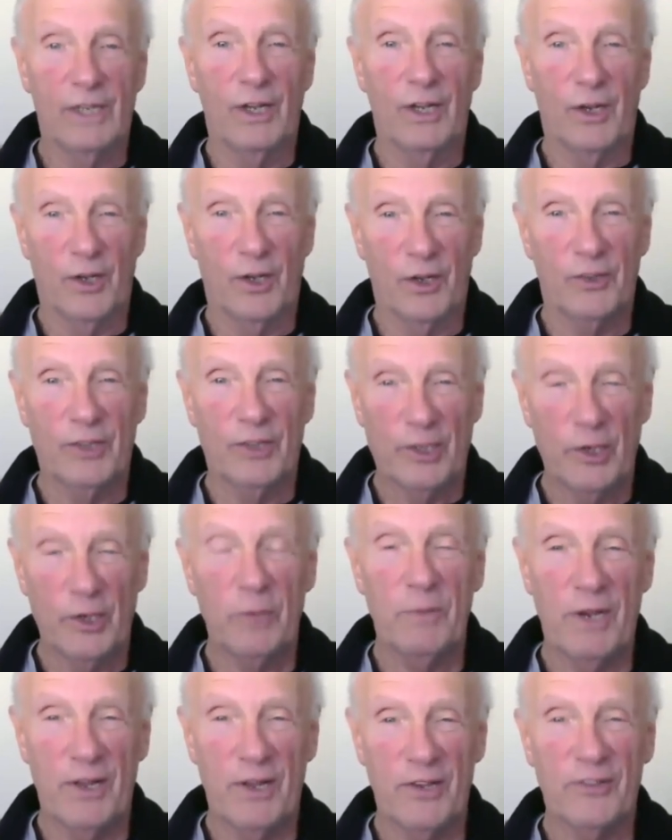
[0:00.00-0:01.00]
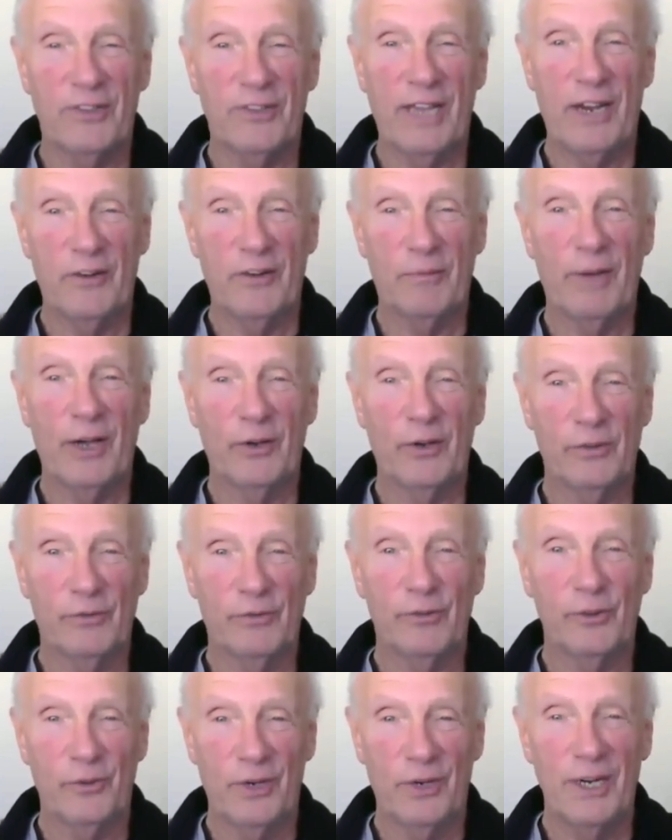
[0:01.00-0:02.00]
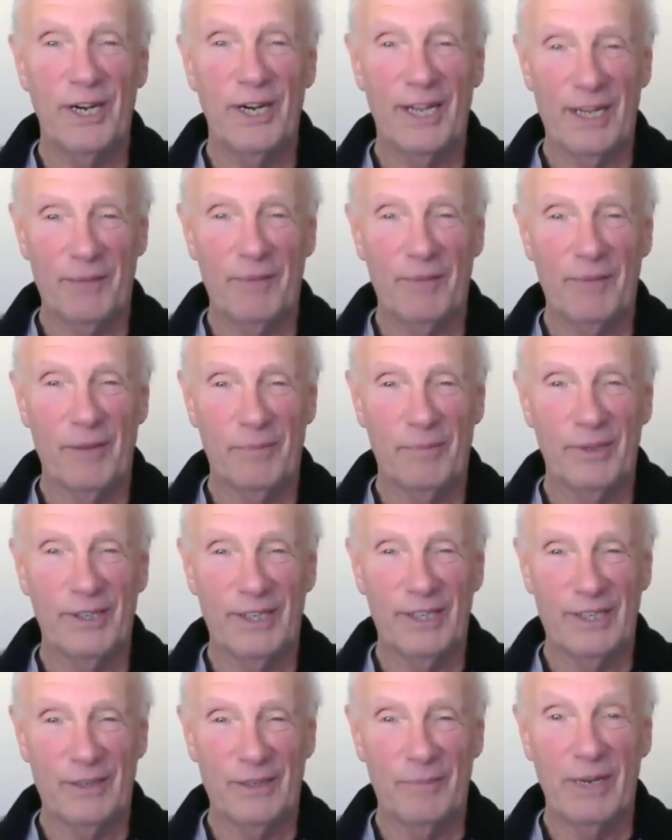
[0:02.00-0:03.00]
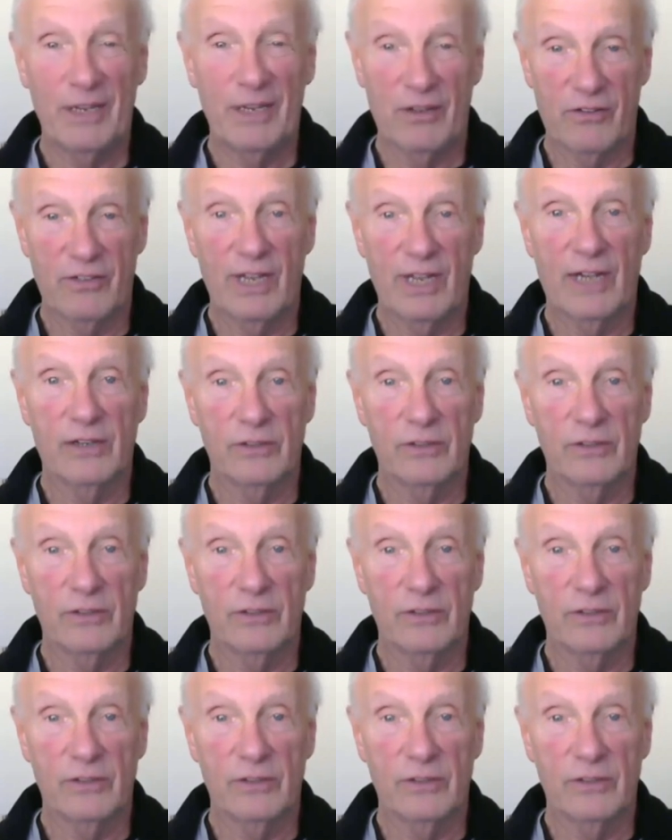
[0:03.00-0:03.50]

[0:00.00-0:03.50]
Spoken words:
just a little bit of the state of my own fluidity and my ability to make the sound.